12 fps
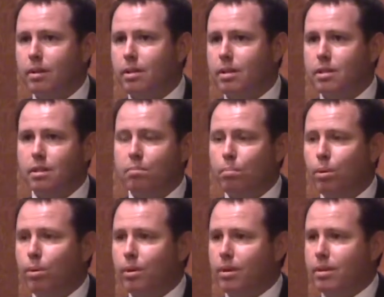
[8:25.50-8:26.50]
This is
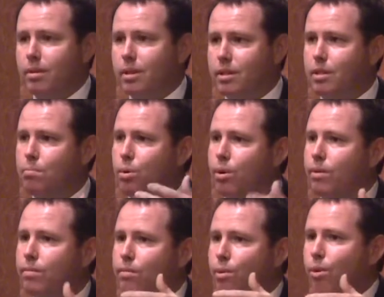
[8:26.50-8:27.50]
important. It's
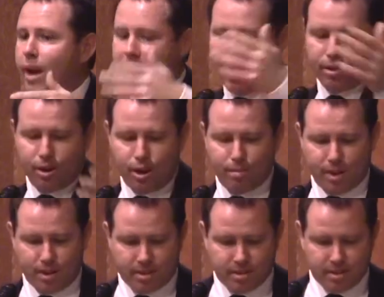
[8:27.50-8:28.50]
important for our
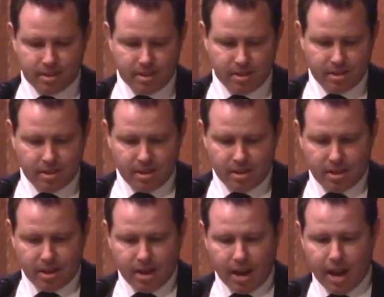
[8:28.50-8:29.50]
commerce.
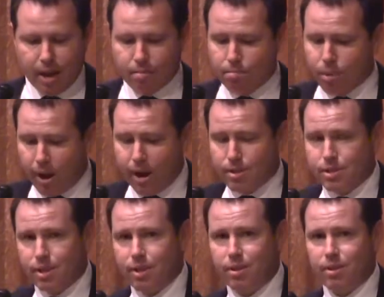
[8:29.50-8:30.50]

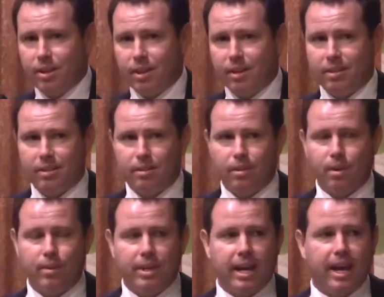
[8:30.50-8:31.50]
Biosecurity. You
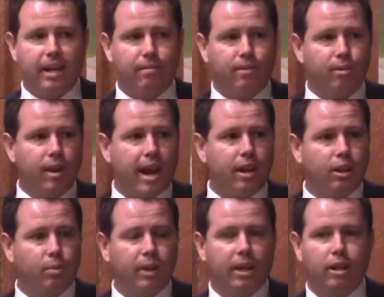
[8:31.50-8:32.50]
know, we take it for
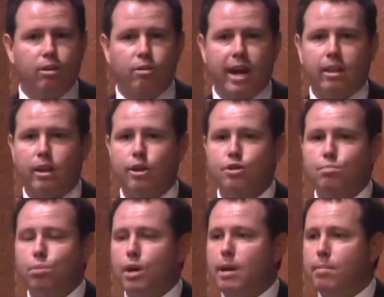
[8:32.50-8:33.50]
granted that we can attract those
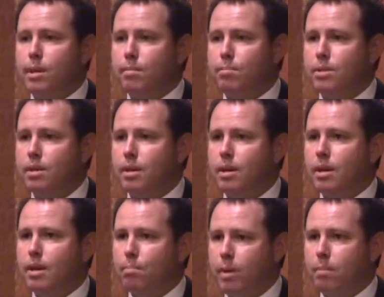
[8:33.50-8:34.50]
premiums,
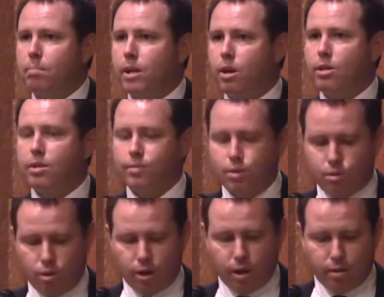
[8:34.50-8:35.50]
but because of
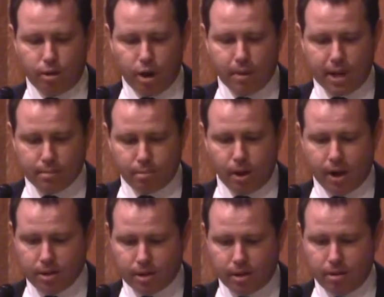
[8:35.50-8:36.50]
strong and robust
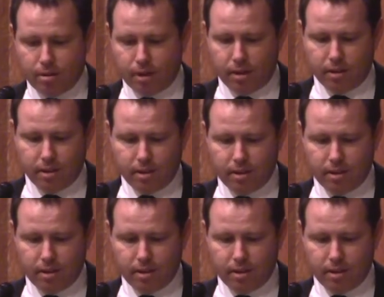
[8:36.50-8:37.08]
biosecurity,